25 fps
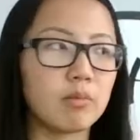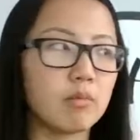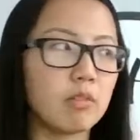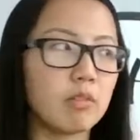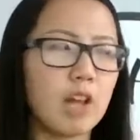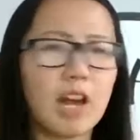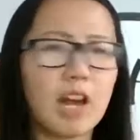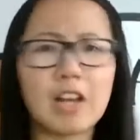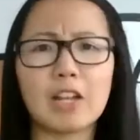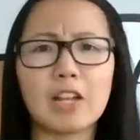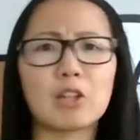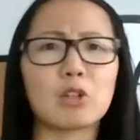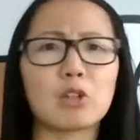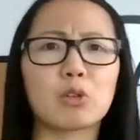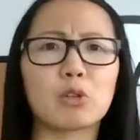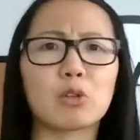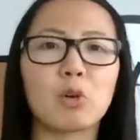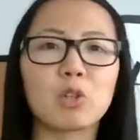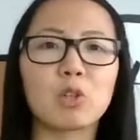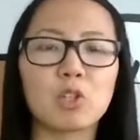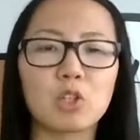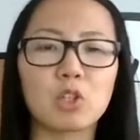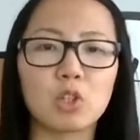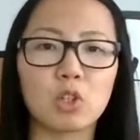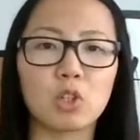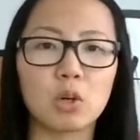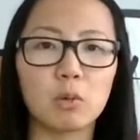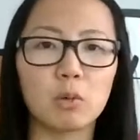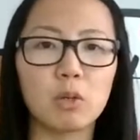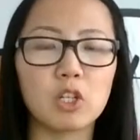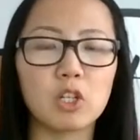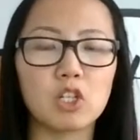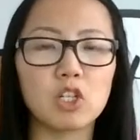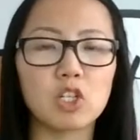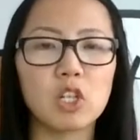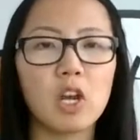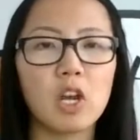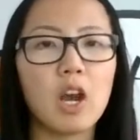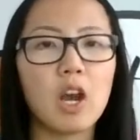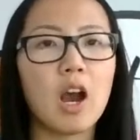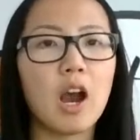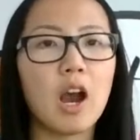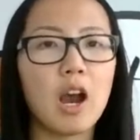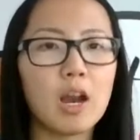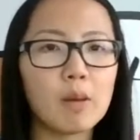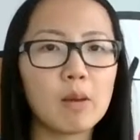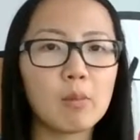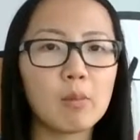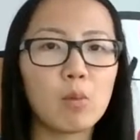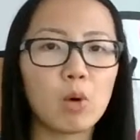line at the grocery store, which
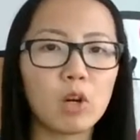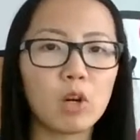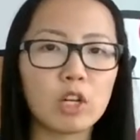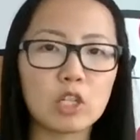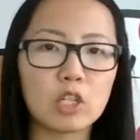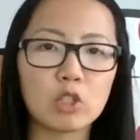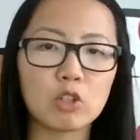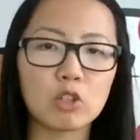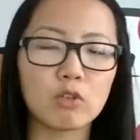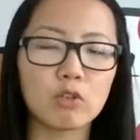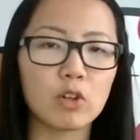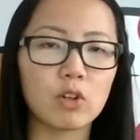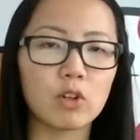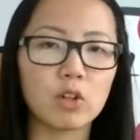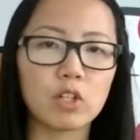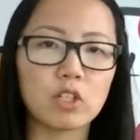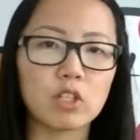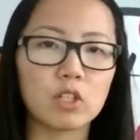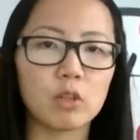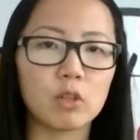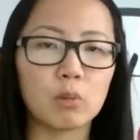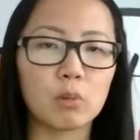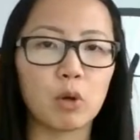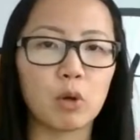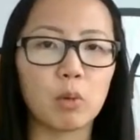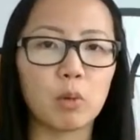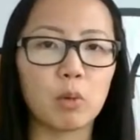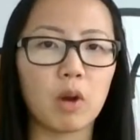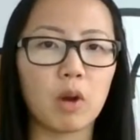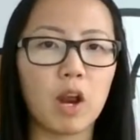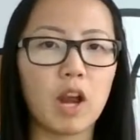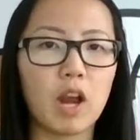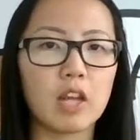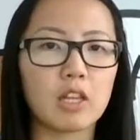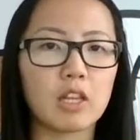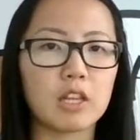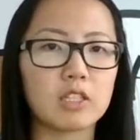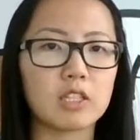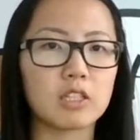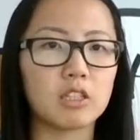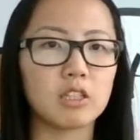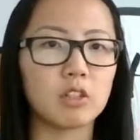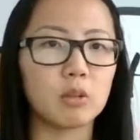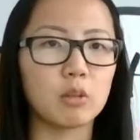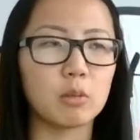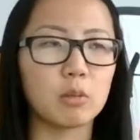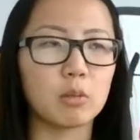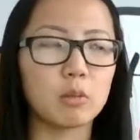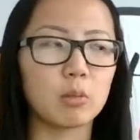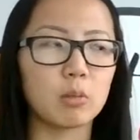I'm more introverted to the point where that's a
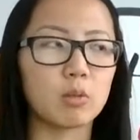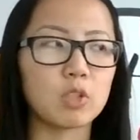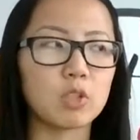little bit